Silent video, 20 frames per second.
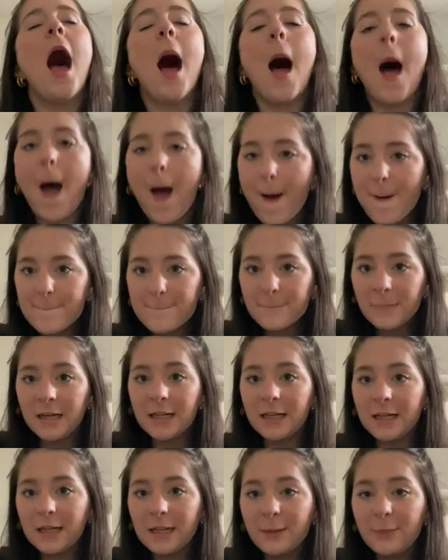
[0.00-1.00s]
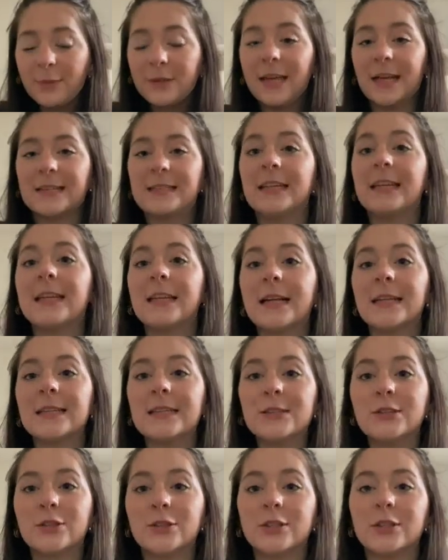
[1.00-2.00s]
Um, but yeah, singing and
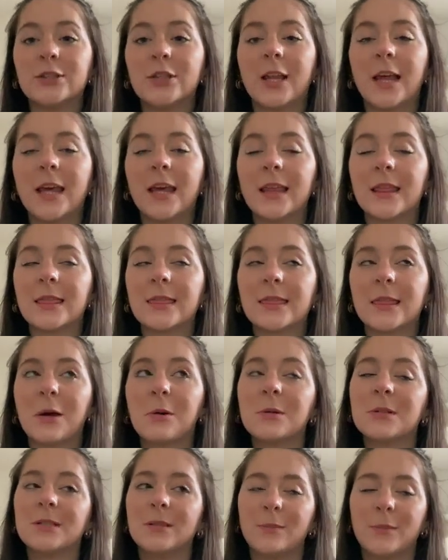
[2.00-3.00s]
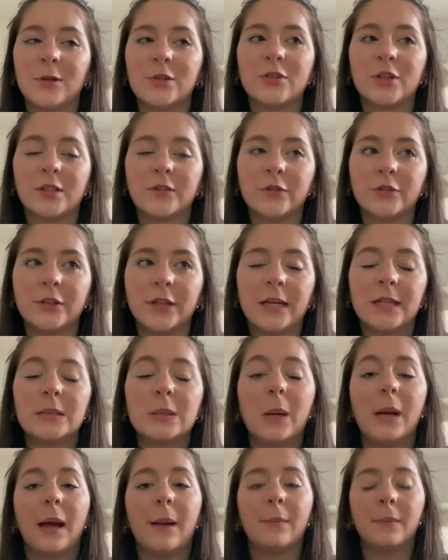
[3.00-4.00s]
acting's done. So like that was the most stressful day. So
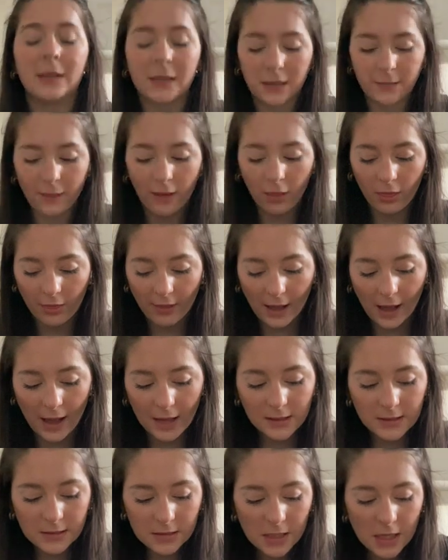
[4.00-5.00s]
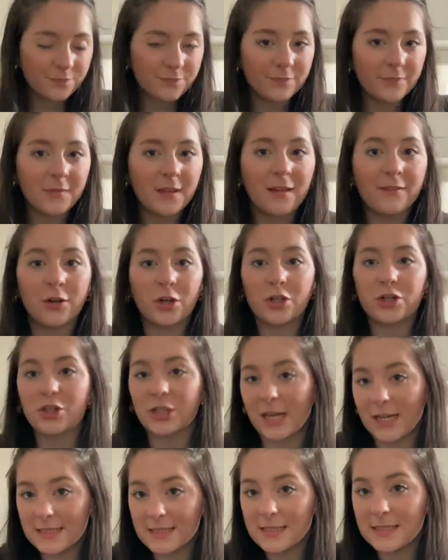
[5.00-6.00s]
I am glad about that. I've got
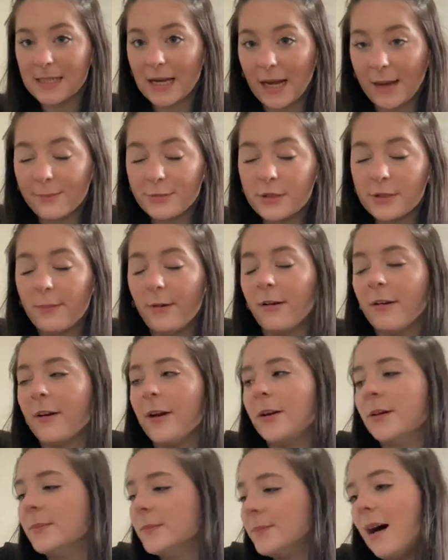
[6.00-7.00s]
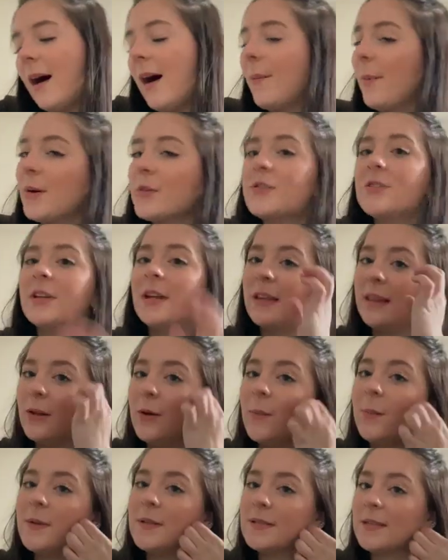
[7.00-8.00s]
jazz and tap tomorrow. I'm actually a
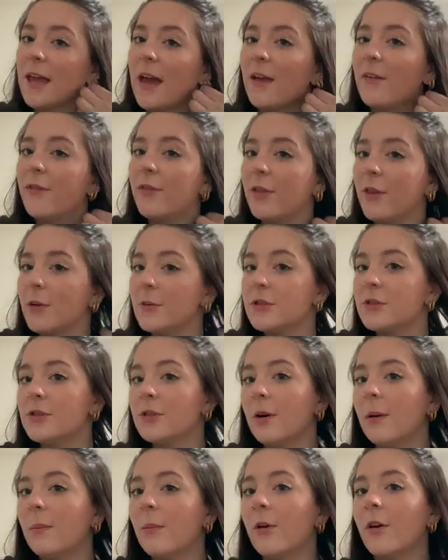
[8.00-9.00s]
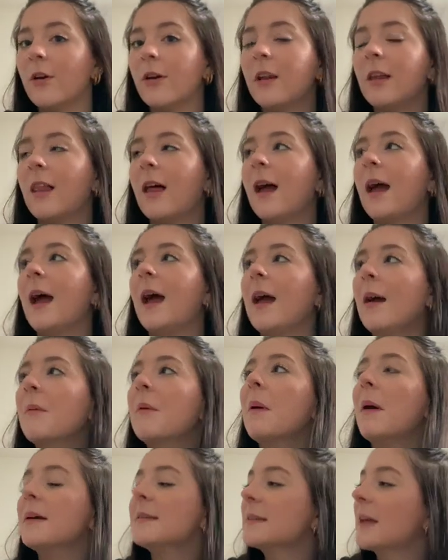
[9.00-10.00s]
little bit scared for those two, I'm not gonna lie. I am
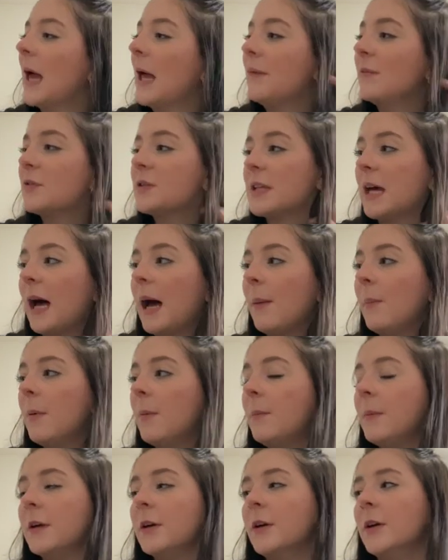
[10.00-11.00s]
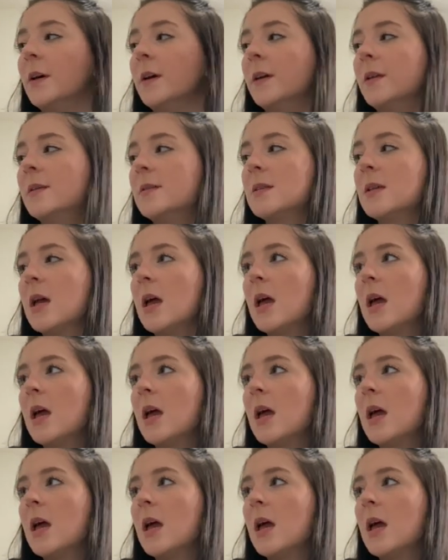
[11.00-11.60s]
quite scared for tap because